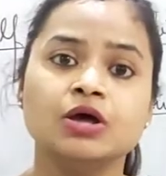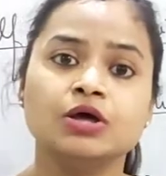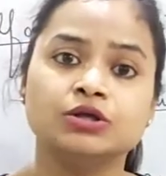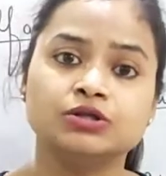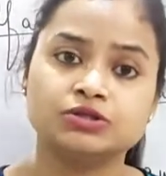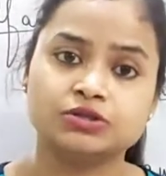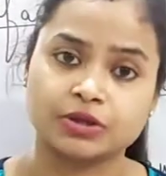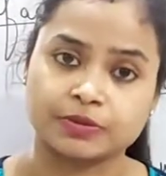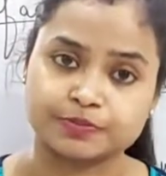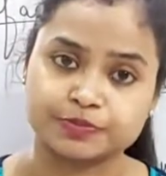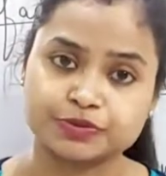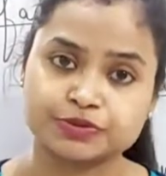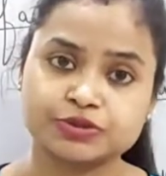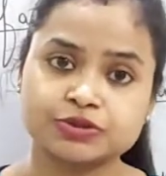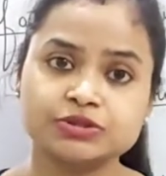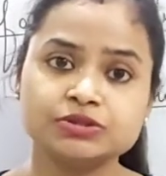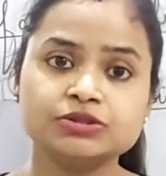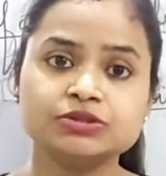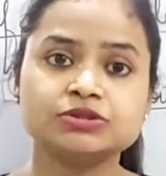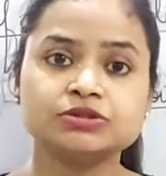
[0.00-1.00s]

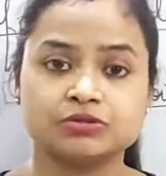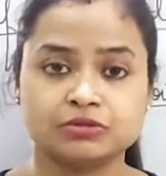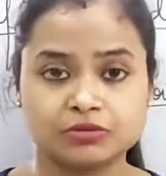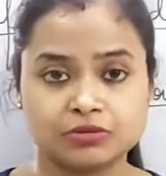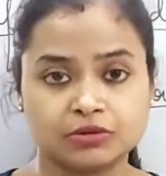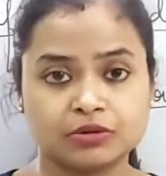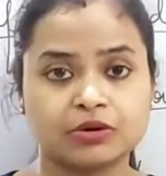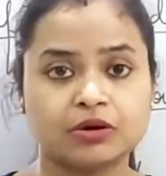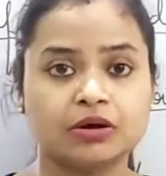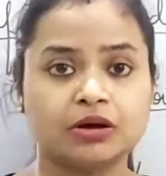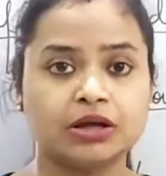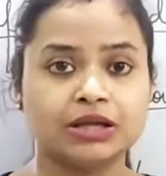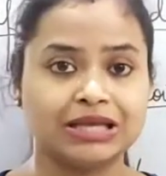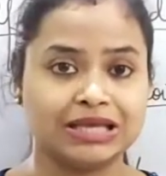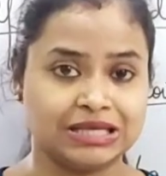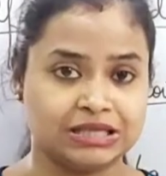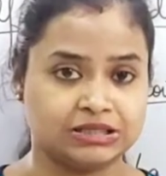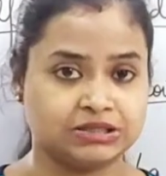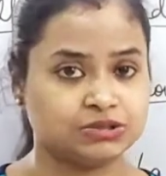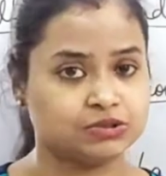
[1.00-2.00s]
substance
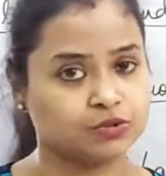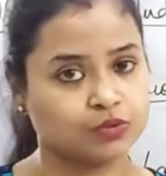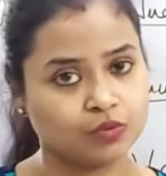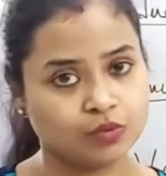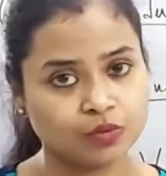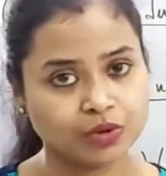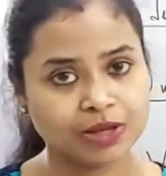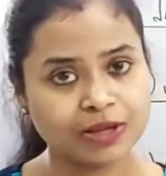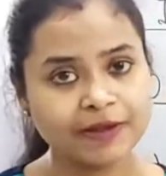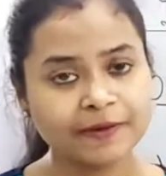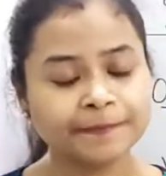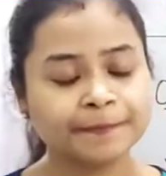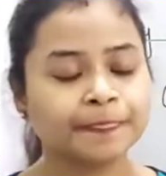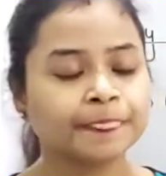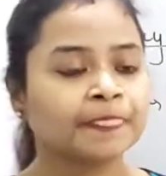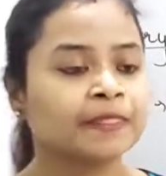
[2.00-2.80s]
is. Okay.